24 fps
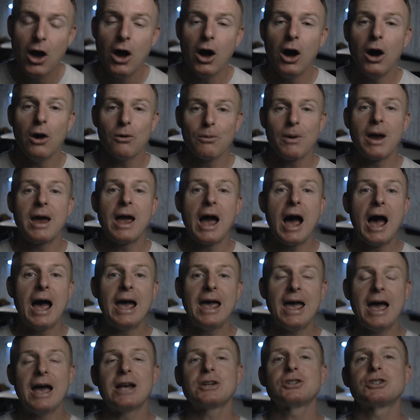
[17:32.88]
All right,
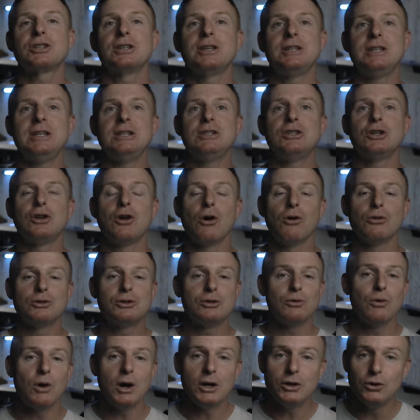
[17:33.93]
I actually need to go
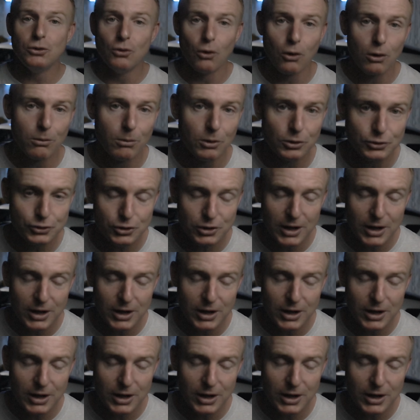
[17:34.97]
to a normal